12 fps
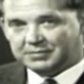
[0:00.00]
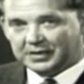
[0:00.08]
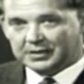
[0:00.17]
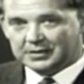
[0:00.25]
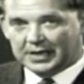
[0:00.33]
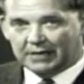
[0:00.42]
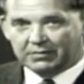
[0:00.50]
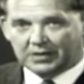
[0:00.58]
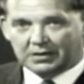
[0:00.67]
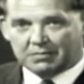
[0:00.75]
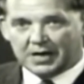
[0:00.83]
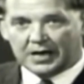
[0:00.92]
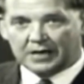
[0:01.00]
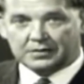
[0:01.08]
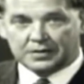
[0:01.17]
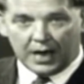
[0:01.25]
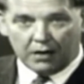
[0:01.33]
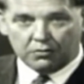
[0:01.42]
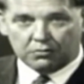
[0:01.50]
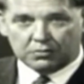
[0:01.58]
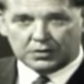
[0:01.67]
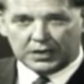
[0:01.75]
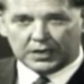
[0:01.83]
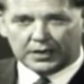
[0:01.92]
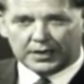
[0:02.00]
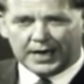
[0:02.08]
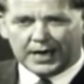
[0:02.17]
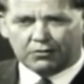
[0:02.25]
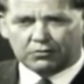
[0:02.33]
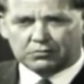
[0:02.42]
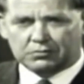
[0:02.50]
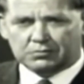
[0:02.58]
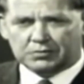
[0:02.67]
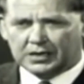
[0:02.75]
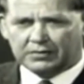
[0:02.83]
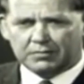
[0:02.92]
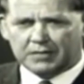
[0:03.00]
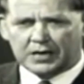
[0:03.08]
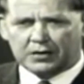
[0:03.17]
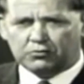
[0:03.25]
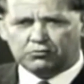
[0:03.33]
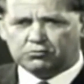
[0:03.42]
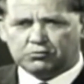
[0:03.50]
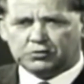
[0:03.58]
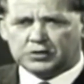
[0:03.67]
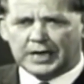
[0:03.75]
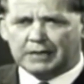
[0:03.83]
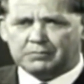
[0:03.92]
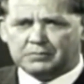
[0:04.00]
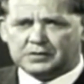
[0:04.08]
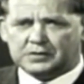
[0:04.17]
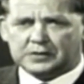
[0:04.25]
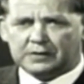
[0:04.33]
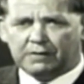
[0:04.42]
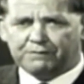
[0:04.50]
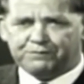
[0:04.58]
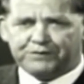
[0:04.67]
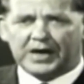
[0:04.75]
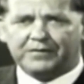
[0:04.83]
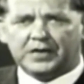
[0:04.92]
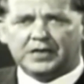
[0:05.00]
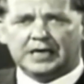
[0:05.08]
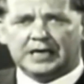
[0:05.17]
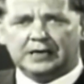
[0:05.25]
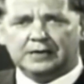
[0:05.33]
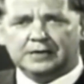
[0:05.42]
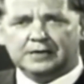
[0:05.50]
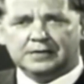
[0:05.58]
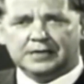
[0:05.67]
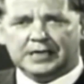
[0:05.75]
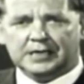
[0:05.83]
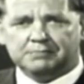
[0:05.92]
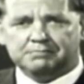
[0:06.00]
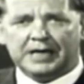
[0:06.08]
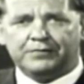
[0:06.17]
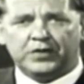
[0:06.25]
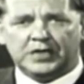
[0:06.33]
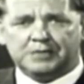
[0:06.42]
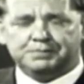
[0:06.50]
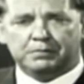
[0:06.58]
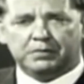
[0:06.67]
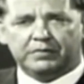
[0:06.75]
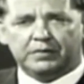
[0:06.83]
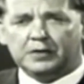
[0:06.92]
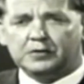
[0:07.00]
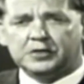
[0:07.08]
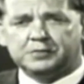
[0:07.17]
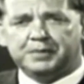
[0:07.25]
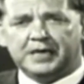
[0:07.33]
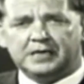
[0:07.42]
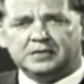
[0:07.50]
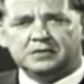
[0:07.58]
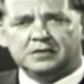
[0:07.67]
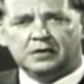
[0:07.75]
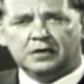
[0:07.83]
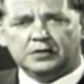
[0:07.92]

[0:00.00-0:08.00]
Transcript: Because I've got a man now, here and now, one of the men who claims fervently that he has met these people from outer space,